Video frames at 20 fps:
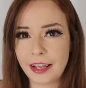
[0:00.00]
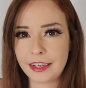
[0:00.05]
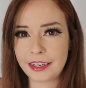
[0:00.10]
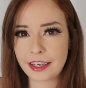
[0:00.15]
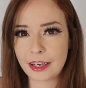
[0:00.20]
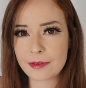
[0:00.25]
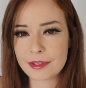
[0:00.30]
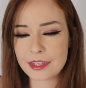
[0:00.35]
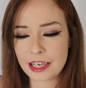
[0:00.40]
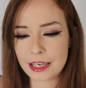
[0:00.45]

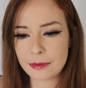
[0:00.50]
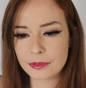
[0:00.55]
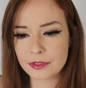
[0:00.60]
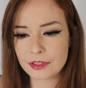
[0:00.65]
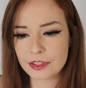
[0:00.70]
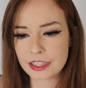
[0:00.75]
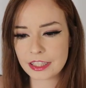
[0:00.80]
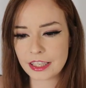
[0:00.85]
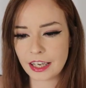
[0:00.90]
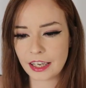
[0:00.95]
And I was
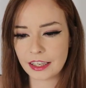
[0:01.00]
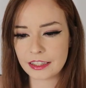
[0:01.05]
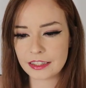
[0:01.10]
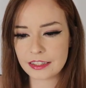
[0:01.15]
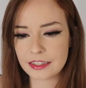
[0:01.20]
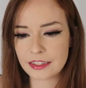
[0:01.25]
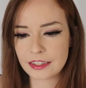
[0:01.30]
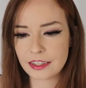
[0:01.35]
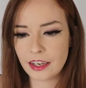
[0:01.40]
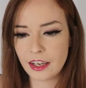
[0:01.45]
able to
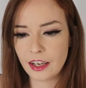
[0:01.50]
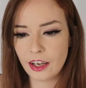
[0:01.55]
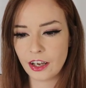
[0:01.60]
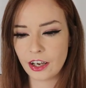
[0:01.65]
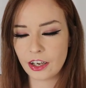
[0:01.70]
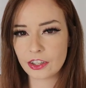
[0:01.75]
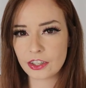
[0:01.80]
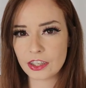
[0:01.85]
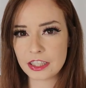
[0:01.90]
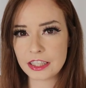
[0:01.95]
get
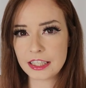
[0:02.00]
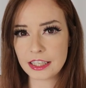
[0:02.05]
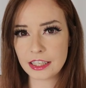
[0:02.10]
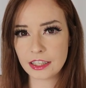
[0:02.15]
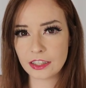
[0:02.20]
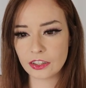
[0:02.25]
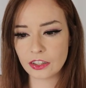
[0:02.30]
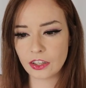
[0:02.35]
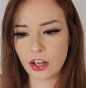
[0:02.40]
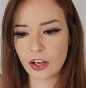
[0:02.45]
a good
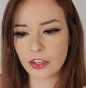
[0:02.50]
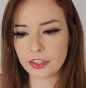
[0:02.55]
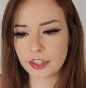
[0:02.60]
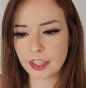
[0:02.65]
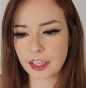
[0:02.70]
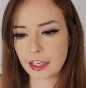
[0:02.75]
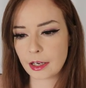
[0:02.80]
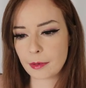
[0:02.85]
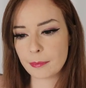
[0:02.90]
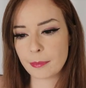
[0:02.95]
deal on
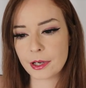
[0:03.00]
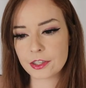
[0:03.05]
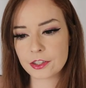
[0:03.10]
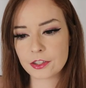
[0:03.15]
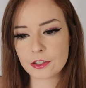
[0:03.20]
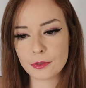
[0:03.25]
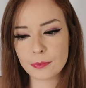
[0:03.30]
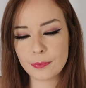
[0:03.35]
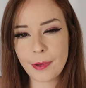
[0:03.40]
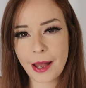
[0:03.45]
like a
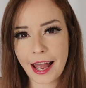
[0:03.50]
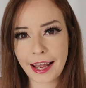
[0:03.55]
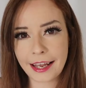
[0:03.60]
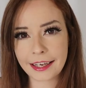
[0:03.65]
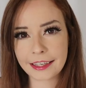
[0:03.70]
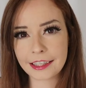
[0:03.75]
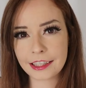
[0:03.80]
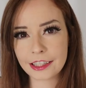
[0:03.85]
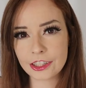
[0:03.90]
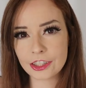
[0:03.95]
bundle
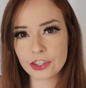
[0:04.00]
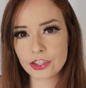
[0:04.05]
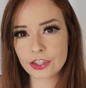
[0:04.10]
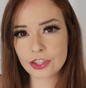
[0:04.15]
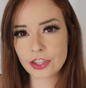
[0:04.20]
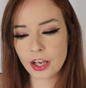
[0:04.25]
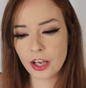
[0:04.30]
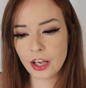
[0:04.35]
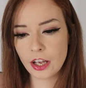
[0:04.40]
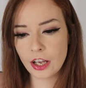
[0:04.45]

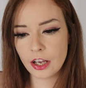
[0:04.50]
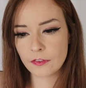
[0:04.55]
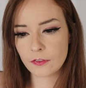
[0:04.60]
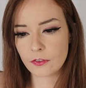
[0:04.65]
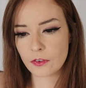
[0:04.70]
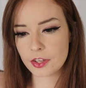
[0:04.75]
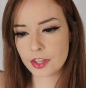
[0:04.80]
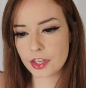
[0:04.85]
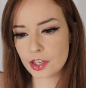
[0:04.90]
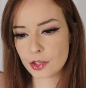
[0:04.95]
package
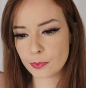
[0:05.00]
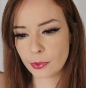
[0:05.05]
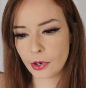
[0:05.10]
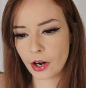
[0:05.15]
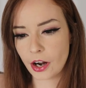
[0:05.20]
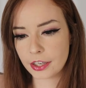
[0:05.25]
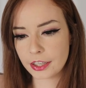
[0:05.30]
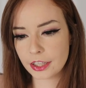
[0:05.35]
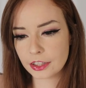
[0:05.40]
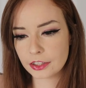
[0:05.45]
for this
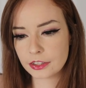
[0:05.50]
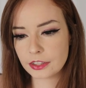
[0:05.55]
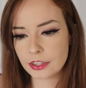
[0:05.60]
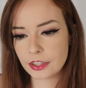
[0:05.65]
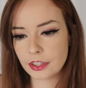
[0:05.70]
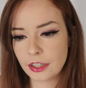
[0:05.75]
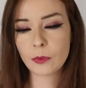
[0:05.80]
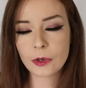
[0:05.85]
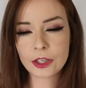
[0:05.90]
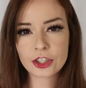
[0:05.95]

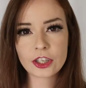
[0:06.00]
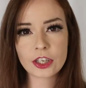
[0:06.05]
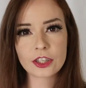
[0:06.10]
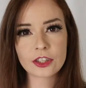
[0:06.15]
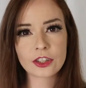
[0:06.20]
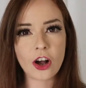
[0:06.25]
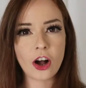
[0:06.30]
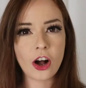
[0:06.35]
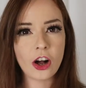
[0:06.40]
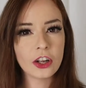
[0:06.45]
product, which
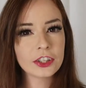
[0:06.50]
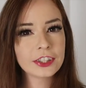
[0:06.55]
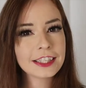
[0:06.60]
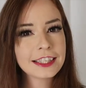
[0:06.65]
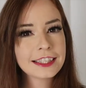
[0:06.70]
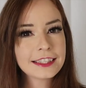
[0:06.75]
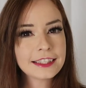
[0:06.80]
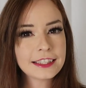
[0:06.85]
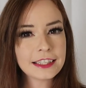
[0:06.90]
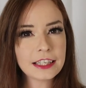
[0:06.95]
is
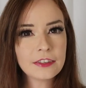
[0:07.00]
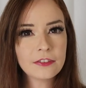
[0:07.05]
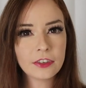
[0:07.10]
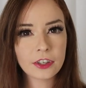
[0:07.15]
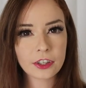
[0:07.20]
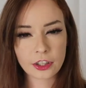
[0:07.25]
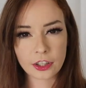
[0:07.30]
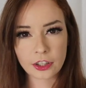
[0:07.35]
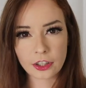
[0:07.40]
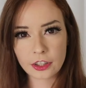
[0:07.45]
called
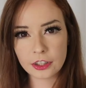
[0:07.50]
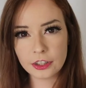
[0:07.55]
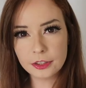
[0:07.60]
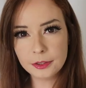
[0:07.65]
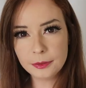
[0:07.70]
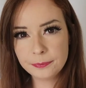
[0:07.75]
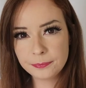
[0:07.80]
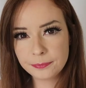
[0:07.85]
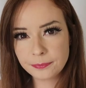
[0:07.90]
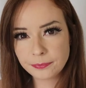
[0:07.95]
Diva
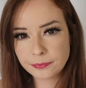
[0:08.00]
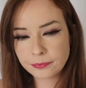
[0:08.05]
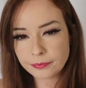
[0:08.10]
Curl.